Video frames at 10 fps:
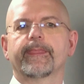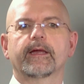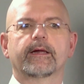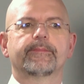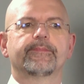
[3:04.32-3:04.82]

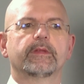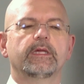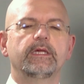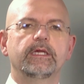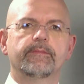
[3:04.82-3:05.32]

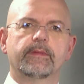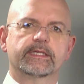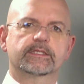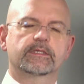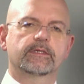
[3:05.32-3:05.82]
Elon
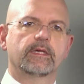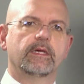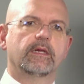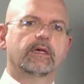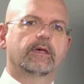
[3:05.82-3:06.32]
Musk
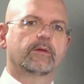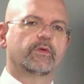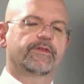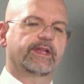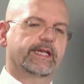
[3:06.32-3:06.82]

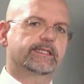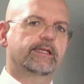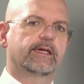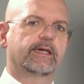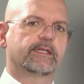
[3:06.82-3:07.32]
with
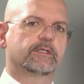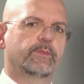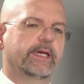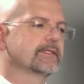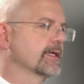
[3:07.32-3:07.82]
Tesla and
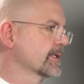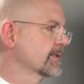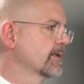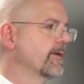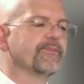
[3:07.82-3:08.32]

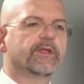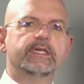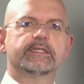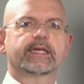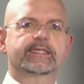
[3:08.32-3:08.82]
SpaceX
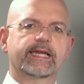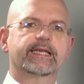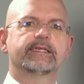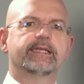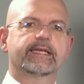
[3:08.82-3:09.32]
is
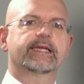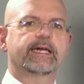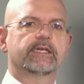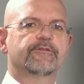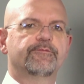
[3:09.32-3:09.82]
exactly that
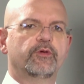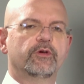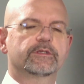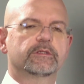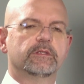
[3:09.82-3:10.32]
kind of
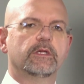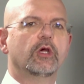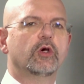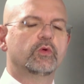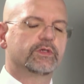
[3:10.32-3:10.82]
person
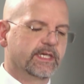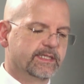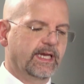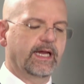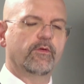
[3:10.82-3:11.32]
who
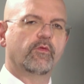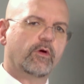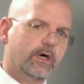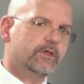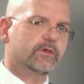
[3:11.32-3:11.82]
says, I
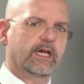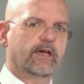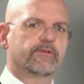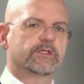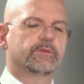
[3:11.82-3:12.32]
want to
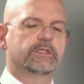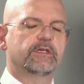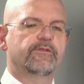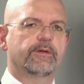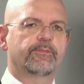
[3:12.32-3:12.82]
have a
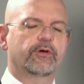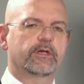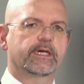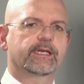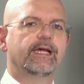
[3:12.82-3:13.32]
specific
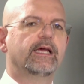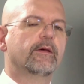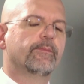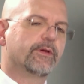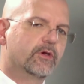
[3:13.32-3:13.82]
product
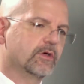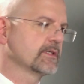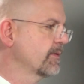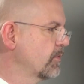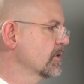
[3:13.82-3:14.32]

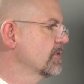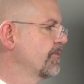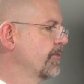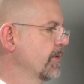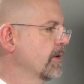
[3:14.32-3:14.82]
because I want to
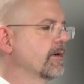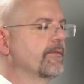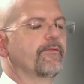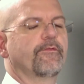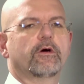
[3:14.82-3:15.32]

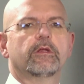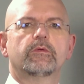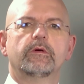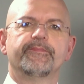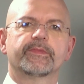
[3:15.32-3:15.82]

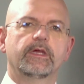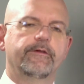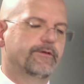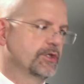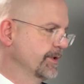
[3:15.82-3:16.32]
follow
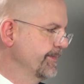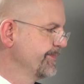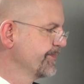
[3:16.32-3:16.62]
a vision.